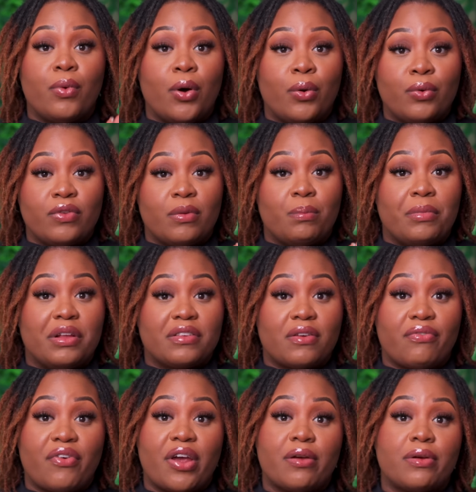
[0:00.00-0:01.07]
rose and musk
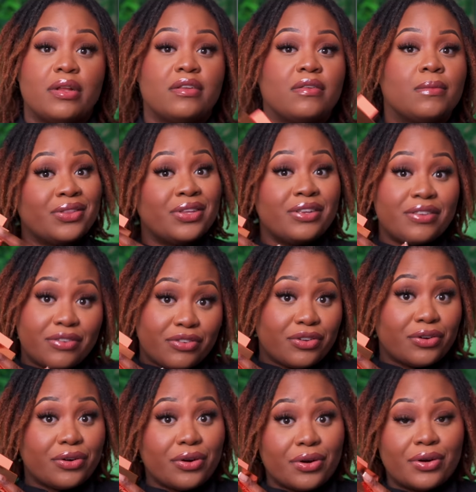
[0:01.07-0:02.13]
fragrance, this is
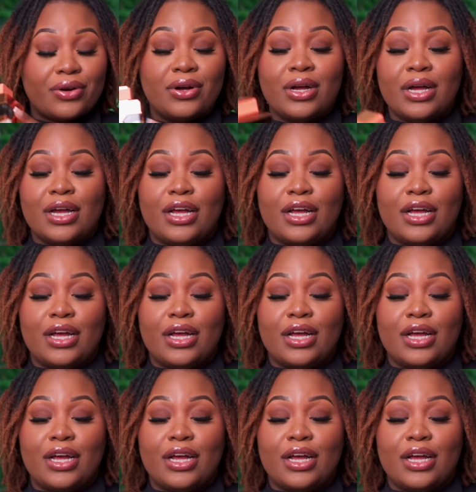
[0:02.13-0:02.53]
your girl.